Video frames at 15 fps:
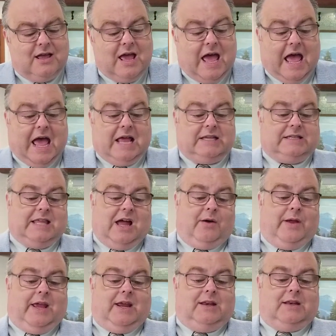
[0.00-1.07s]
Hast thou
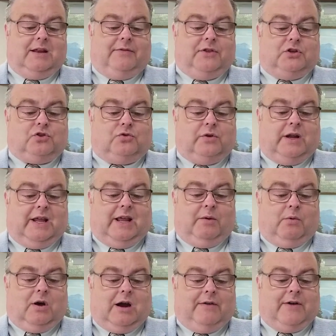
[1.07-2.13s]
eaten of the tree
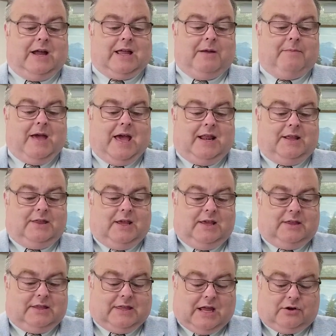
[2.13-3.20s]
whereof I commanded thee
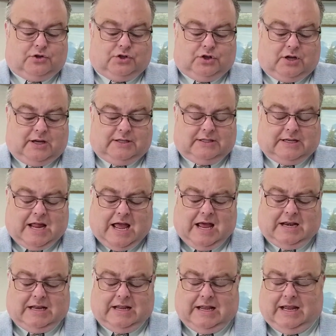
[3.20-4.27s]
that thou shouldest
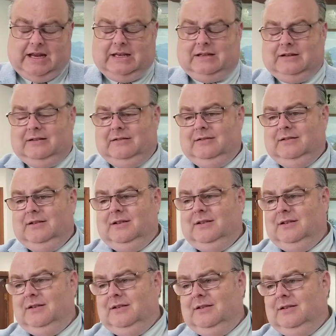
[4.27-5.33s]
not eat?
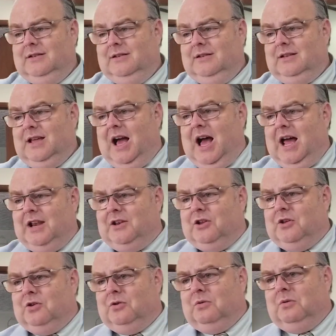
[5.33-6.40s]
God
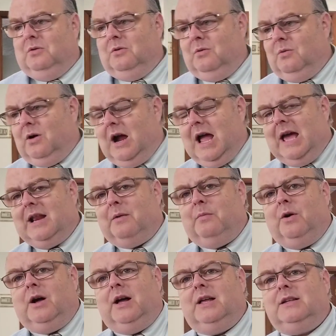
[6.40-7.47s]
knew where Adam
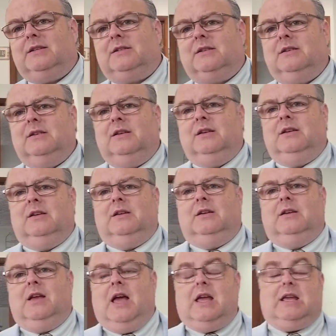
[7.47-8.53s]
was,
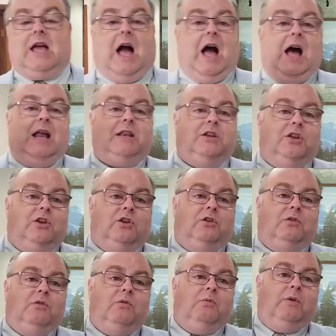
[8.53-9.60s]
and God
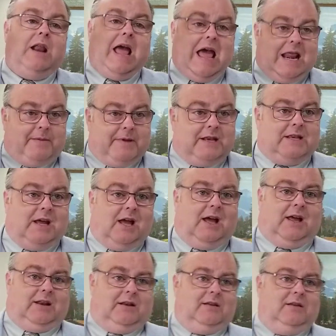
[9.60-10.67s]
knew what Adam had done.